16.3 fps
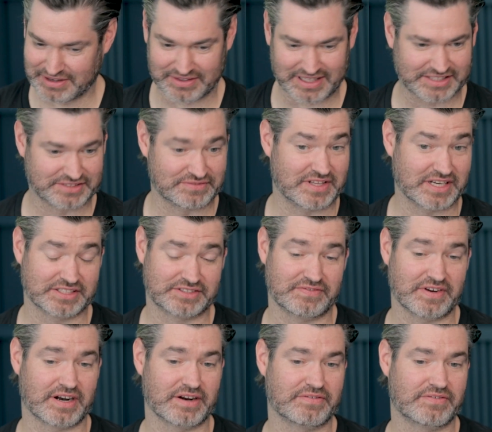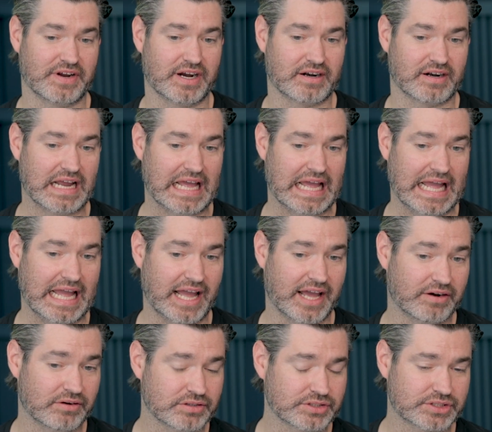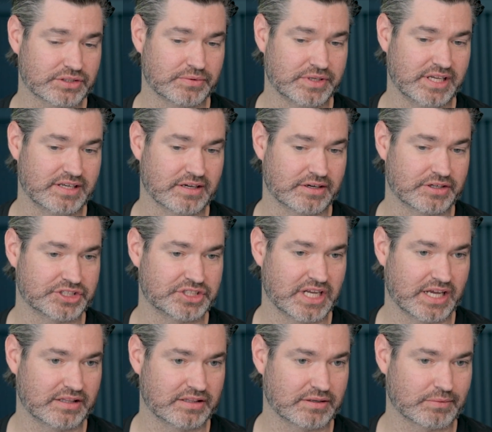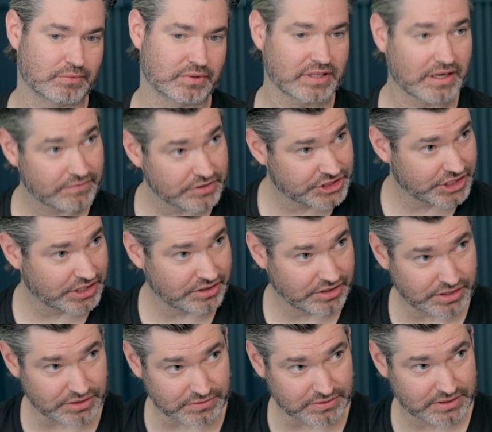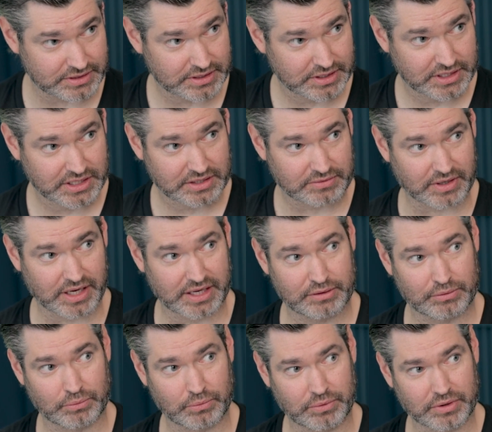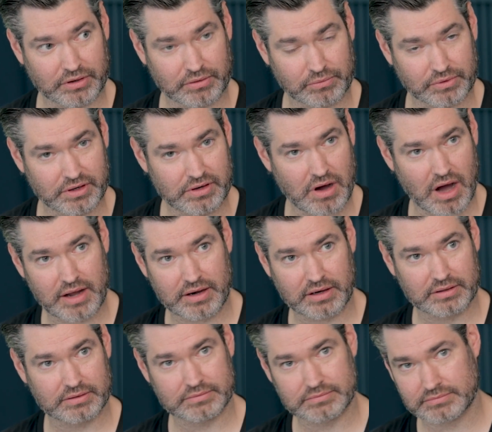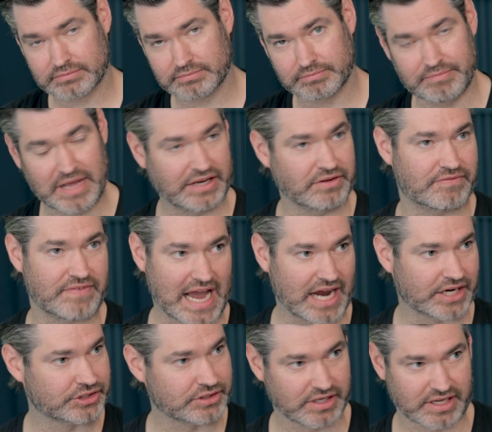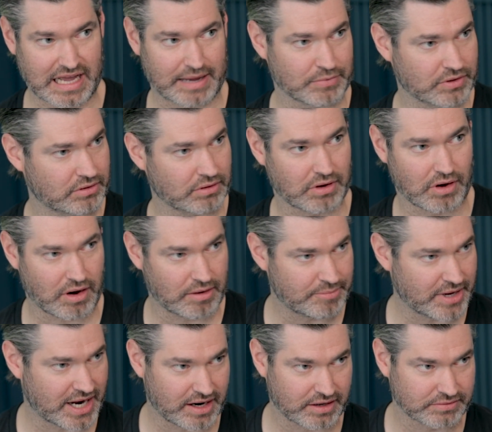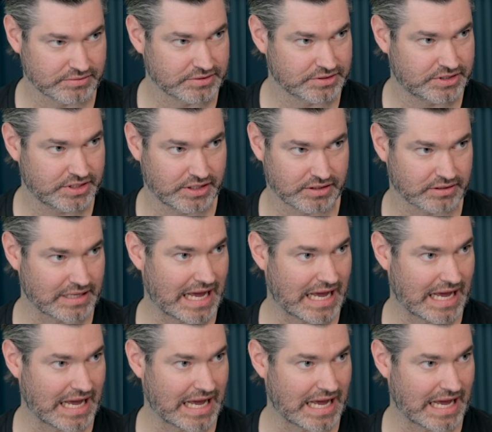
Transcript: No, that's very fair. Yeah. And also we need to understand that we're leveraging you, right? We're not manufacturing chemical compounds in a